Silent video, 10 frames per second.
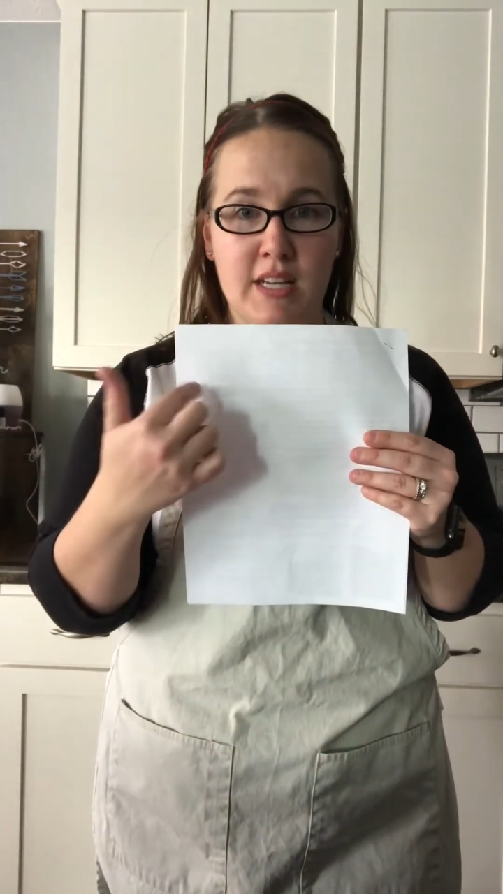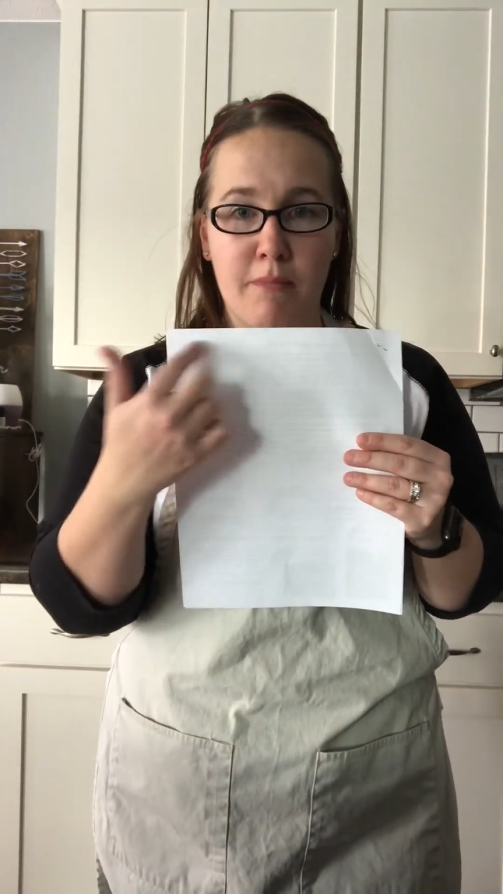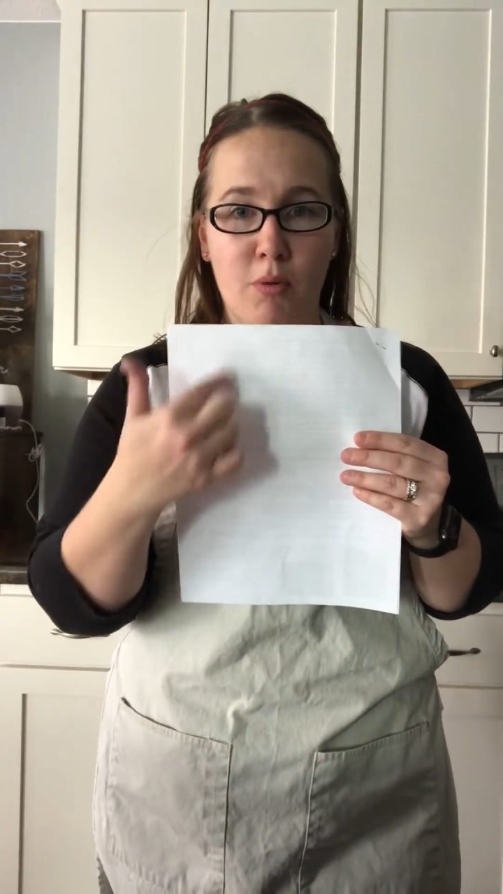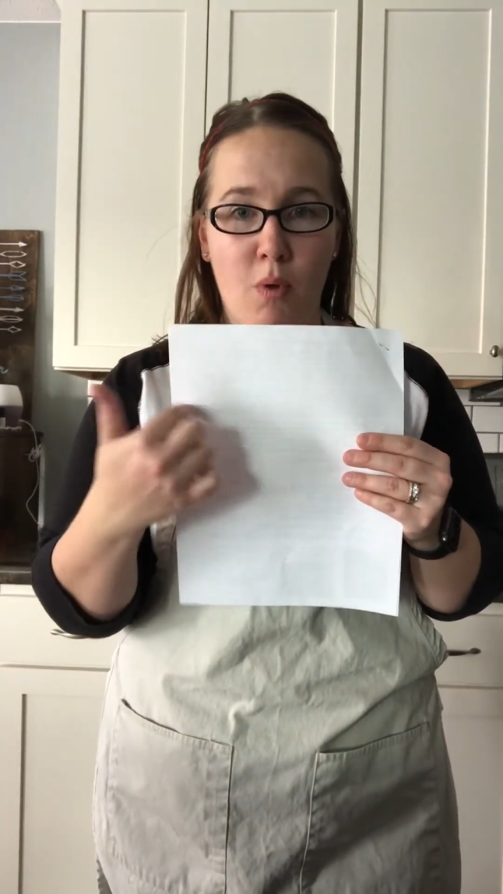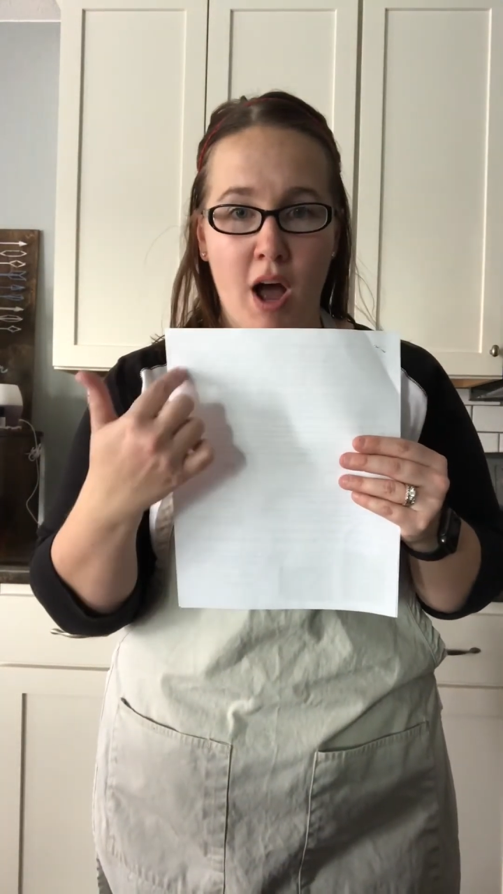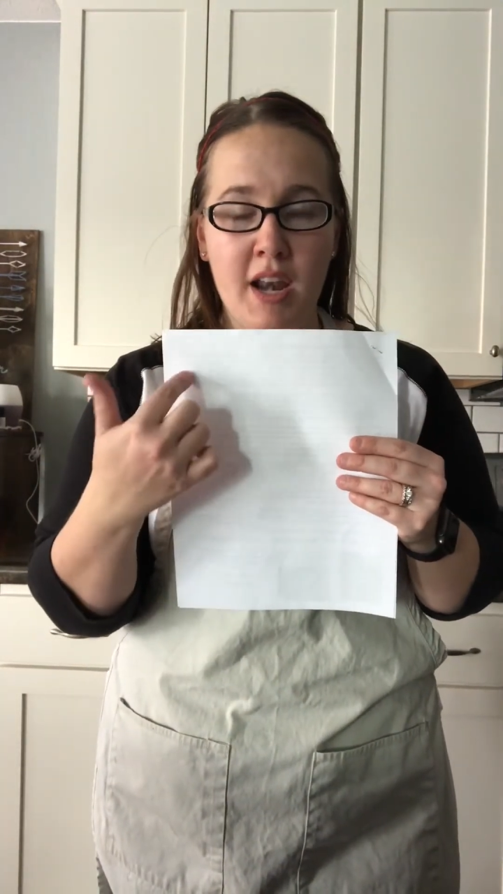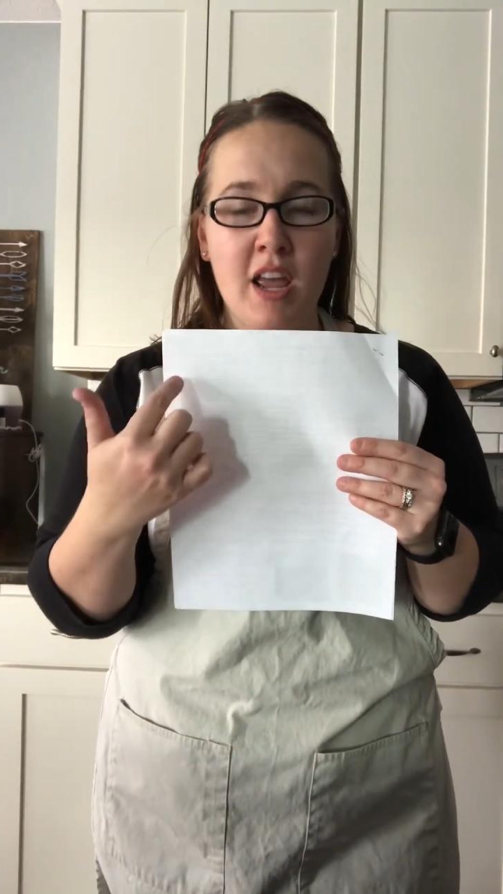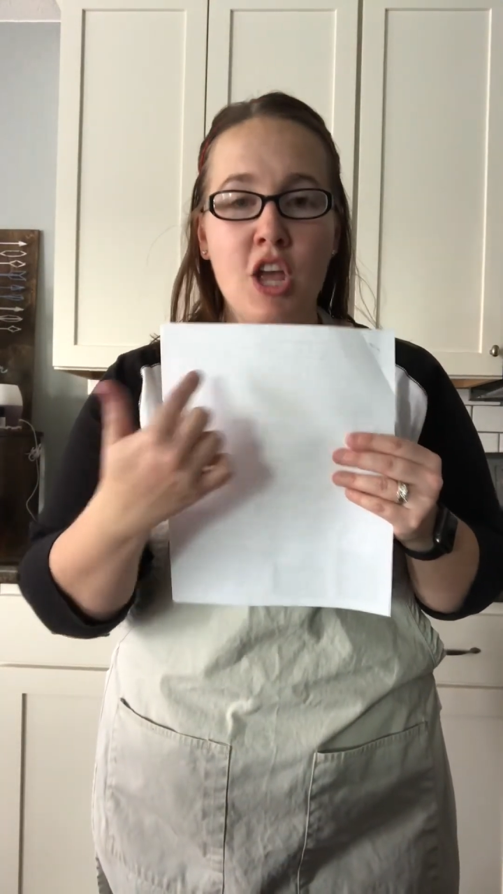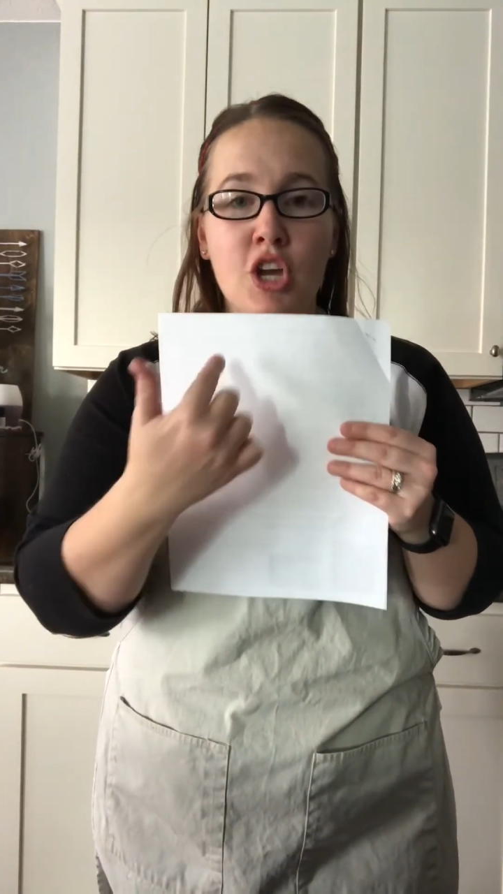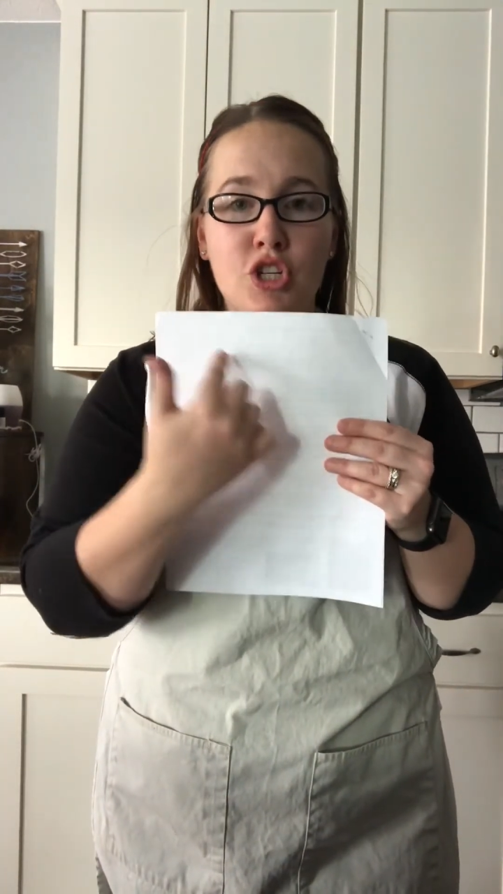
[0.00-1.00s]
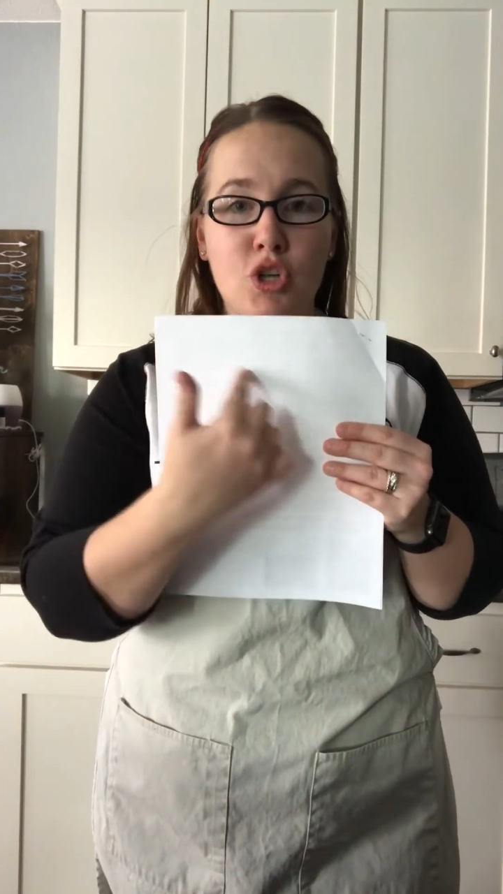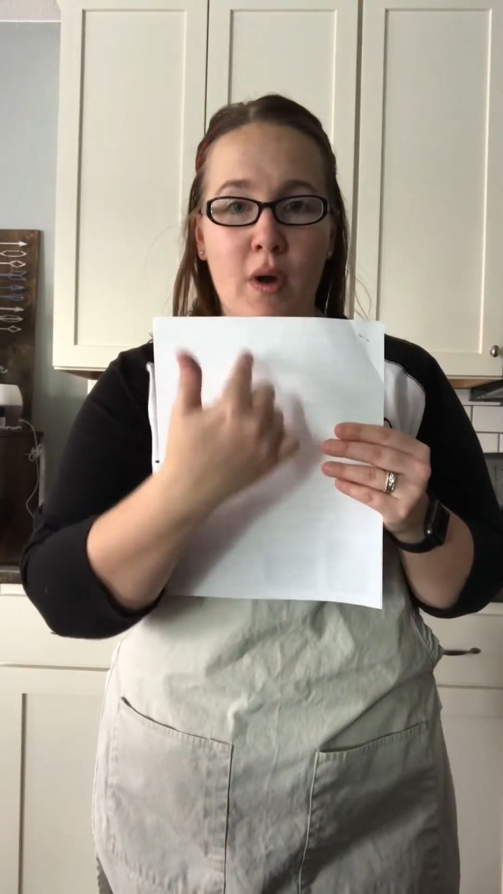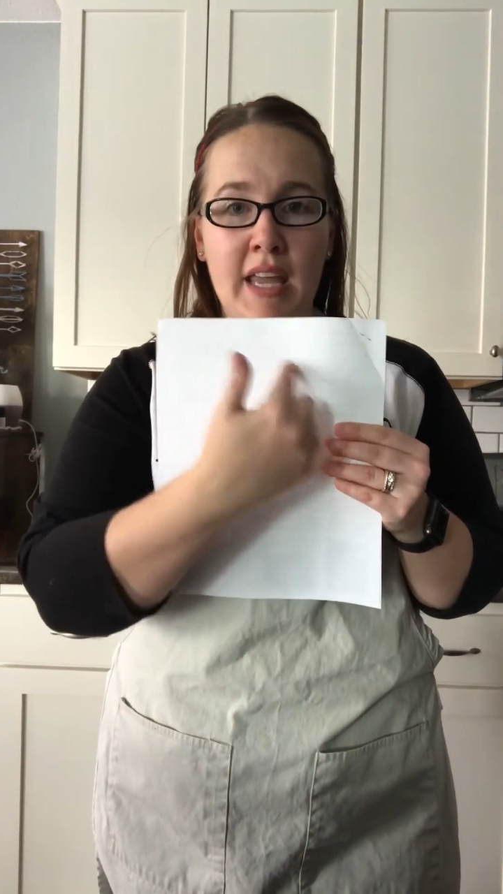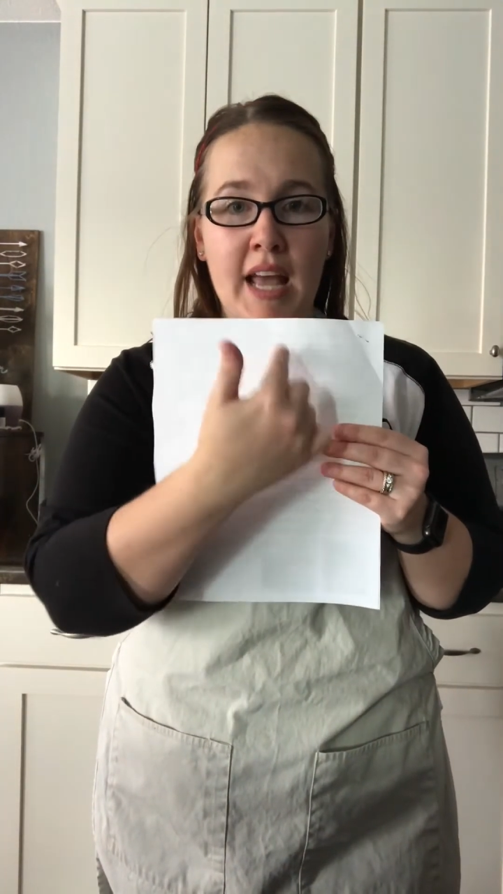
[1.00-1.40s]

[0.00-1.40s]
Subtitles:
Number one, join